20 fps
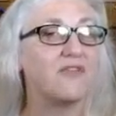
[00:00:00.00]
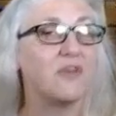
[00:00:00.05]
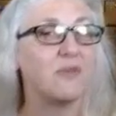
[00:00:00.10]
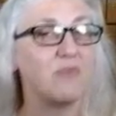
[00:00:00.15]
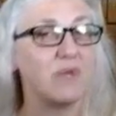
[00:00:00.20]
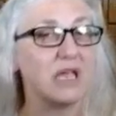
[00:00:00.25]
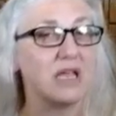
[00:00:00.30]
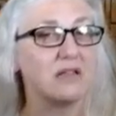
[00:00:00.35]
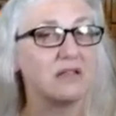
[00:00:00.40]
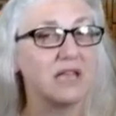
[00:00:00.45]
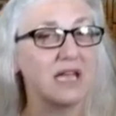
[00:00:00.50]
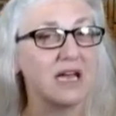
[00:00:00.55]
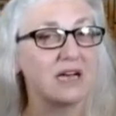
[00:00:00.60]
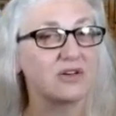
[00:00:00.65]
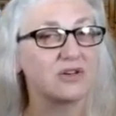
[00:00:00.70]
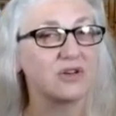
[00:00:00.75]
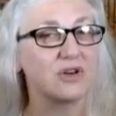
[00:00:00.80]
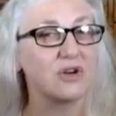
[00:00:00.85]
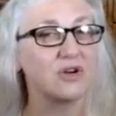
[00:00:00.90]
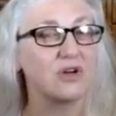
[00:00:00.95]
to be
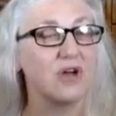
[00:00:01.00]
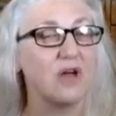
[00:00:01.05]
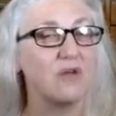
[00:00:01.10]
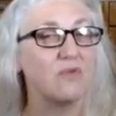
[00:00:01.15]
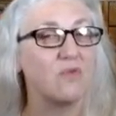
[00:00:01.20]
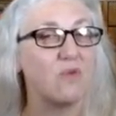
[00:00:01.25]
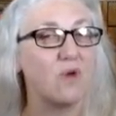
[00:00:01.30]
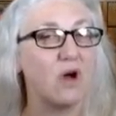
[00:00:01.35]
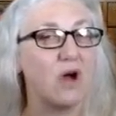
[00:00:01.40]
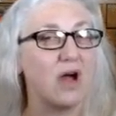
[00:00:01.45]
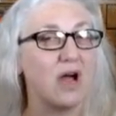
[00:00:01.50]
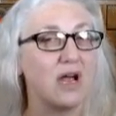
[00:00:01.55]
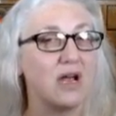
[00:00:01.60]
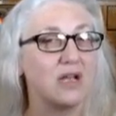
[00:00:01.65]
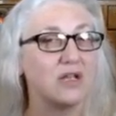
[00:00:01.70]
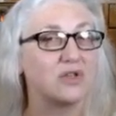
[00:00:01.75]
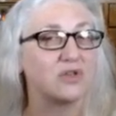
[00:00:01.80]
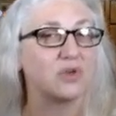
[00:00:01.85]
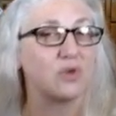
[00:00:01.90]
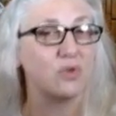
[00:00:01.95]
lectured on why
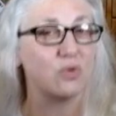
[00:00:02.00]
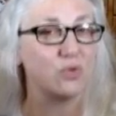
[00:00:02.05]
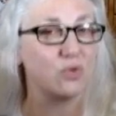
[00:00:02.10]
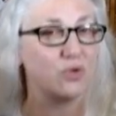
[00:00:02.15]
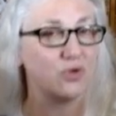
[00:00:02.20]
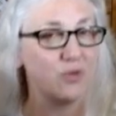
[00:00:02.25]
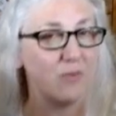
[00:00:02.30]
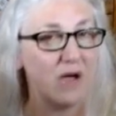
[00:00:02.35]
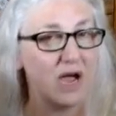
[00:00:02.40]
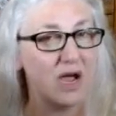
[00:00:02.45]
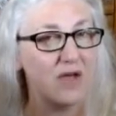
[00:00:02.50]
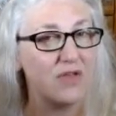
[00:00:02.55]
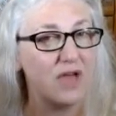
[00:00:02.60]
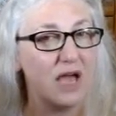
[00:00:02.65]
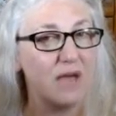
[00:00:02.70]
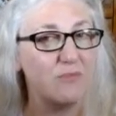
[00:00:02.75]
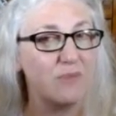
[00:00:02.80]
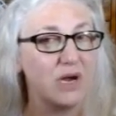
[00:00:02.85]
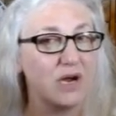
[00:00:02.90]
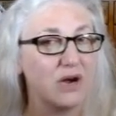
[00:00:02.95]
it's cool to buy
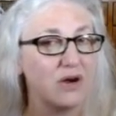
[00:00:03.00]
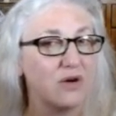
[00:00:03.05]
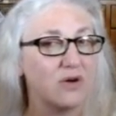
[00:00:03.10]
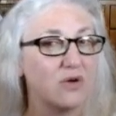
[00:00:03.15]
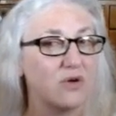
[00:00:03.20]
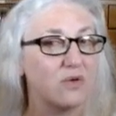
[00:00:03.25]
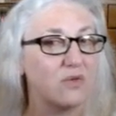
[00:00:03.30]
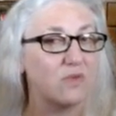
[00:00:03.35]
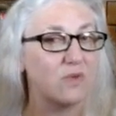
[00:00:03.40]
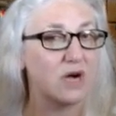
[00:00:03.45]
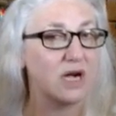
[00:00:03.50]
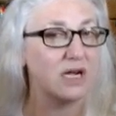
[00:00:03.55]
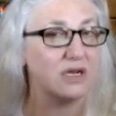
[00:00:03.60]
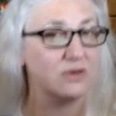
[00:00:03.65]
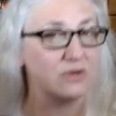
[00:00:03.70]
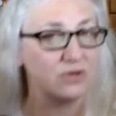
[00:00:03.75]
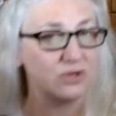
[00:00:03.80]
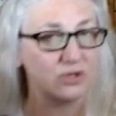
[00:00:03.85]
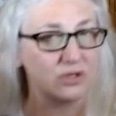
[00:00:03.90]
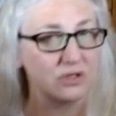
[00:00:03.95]
that beer or why
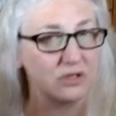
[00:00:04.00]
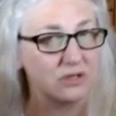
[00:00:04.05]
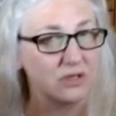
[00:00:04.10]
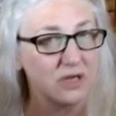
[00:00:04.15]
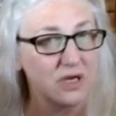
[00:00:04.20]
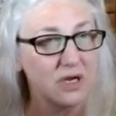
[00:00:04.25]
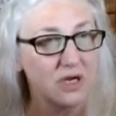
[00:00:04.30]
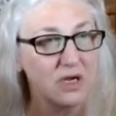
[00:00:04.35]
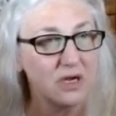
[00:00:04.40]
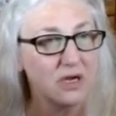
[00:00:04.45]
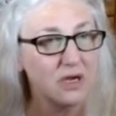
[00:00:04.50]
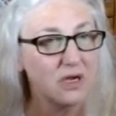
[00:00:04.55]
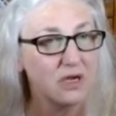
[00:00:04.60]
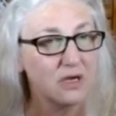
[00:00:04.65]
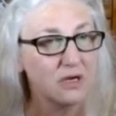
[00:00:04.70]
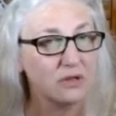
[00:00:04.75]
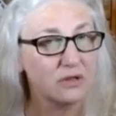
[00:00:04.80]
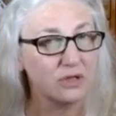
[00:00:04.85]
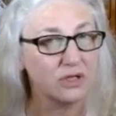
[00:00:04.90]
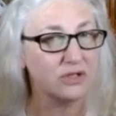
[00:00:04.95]
you should
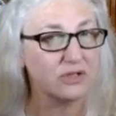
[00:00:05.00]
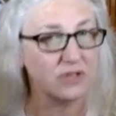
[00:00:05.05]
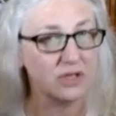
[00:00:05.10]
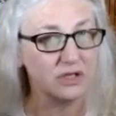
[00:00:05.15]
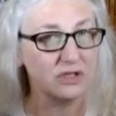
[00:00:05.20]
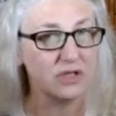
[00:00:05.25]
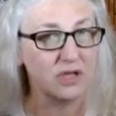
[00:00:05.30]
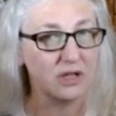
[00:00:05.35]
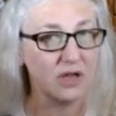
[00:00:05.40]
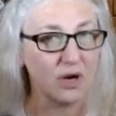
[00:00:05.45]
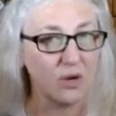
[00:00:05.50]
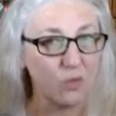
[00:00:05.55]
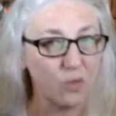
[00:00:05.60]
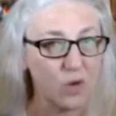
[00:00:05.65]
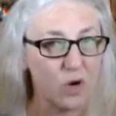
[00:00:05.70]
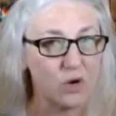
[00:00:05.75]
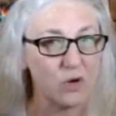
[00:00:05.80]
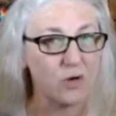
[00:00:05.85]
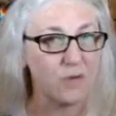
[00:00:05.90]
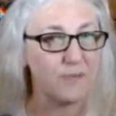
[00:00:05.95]
listen to their
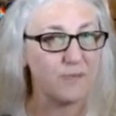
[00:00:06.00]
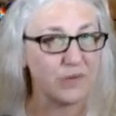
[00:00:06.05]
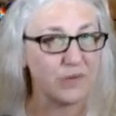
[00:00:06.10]
woke